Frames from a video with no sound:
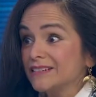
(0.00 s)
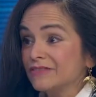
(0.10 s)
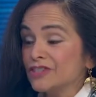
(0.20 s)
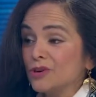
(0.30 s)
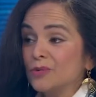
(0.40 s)

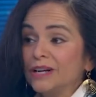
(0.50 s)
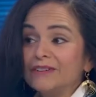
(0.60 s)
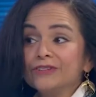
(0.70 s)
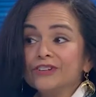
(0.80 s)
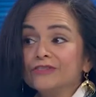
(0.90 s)
So
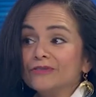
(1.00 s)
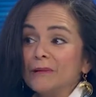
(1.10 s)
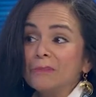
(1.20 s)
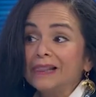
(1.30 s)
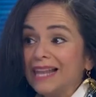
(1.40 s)
whatever you've
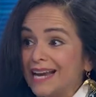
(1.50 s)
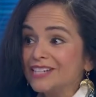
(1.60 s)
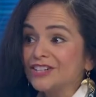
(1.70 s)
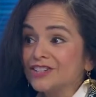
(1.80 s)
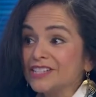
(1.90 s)

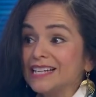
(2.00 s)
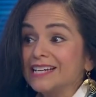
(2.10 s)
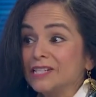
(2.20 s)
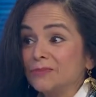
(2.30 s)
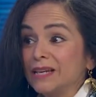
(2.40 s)
applied to your
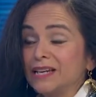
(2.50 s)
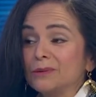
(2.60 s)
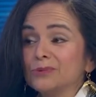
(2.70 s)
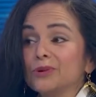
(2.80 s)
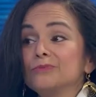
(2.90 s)
skin is being
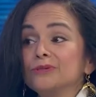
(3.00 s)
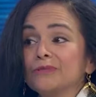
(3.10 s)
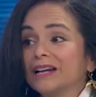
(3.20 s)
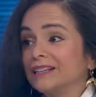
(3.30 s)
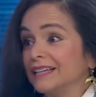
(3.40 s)
absorbed
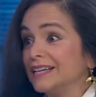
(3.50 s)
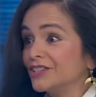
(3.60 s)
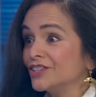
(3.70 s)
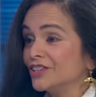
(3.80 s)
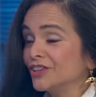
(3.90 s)
directly
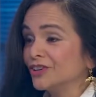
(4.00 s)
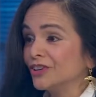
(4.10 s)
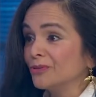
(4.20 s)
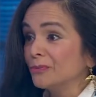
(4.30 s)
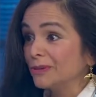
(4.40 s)
into
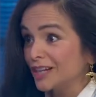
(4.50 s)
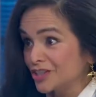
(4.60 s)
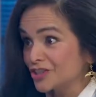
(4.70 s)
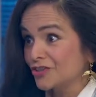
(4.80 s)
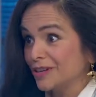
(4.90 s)
your
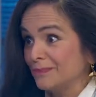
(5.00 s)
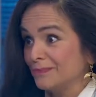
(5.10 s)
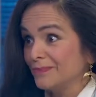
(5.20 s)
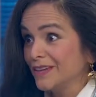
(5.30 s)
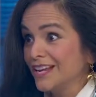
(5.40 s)
bloodstream.
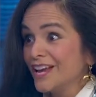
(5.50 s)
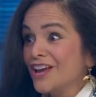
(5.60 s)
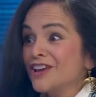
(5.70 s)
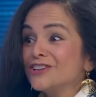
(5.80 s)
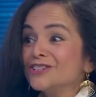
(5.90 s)
Mm.
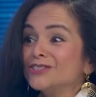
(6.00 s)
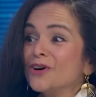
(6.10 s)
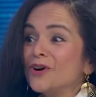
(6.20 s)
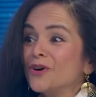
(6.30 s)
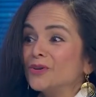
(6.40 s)

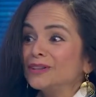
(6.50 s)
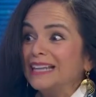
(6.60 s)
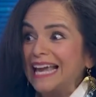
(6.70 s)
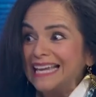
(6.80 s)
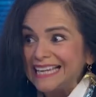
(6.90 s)
So
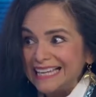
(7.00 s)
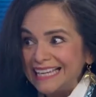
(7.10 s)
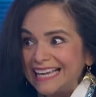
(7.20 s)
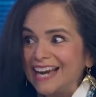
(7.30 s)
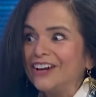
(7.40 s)
like
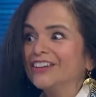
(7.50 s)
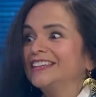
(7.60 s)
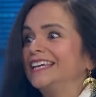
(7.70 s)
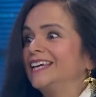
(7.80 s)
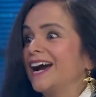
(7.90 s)
eating
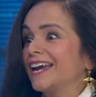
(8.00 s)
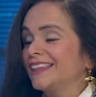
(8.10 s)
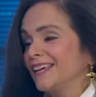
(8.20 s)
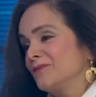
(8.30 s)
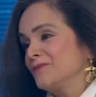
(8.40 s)
healthy, I
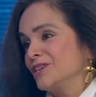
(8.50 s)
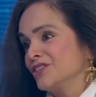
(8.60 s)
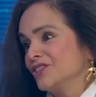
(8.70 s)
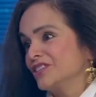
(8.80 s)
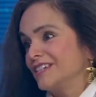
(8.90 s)
think we
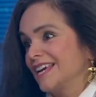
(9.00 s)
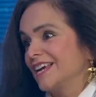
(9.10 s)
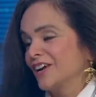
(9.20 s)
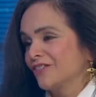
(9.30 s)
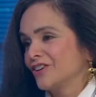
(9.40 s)
should take
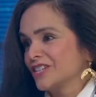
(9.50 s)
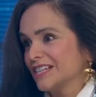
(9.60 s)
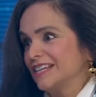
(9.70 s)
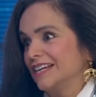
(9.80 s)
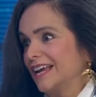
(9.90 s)
care of our
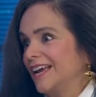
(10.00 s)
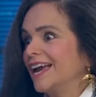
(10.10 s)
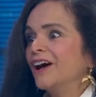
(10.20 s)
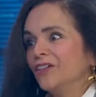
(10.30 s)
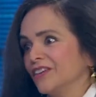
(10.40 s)
skin in a
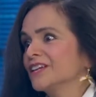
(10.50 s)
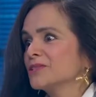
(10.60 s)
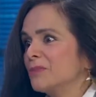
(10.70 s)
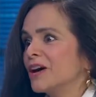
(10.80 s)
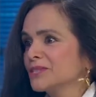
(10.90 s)

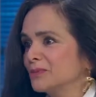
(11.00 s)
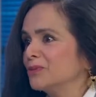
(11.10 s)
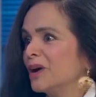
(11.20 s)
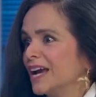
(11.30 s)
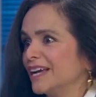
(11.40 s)
healthiest
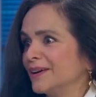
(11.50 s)
possible way.